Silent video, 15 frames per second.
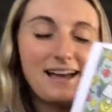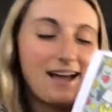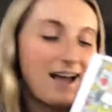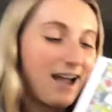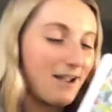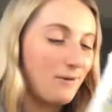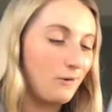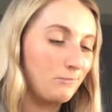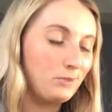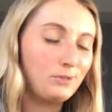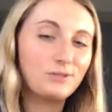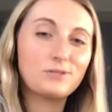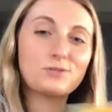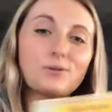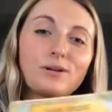I hope you
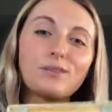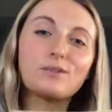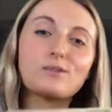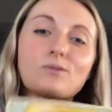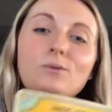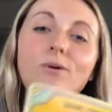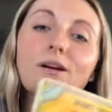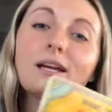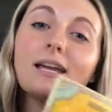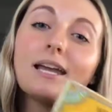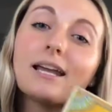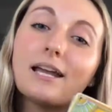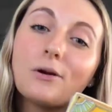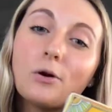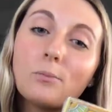enjoyed the story
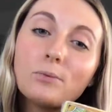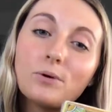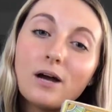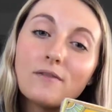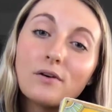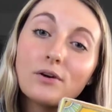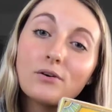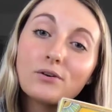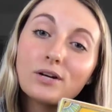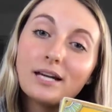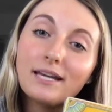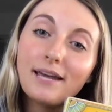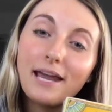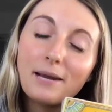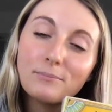and I hope you have a
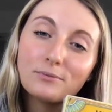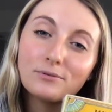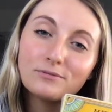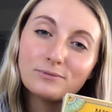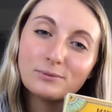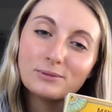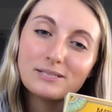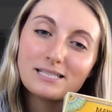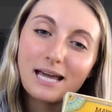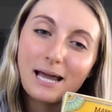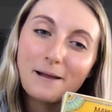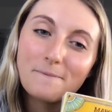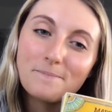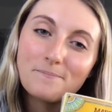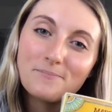great April Fool's
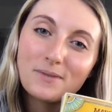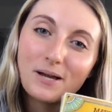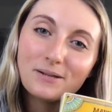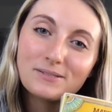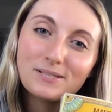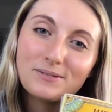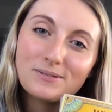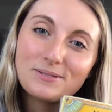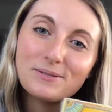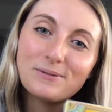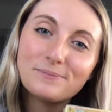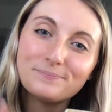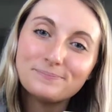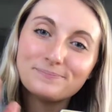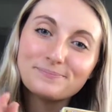Day. I'll see you
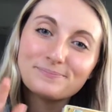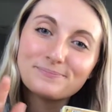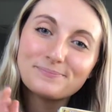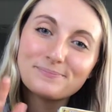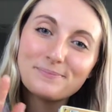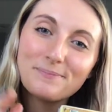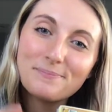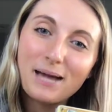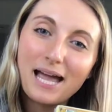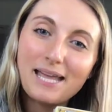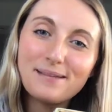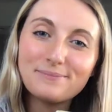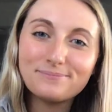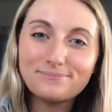soon. Bye.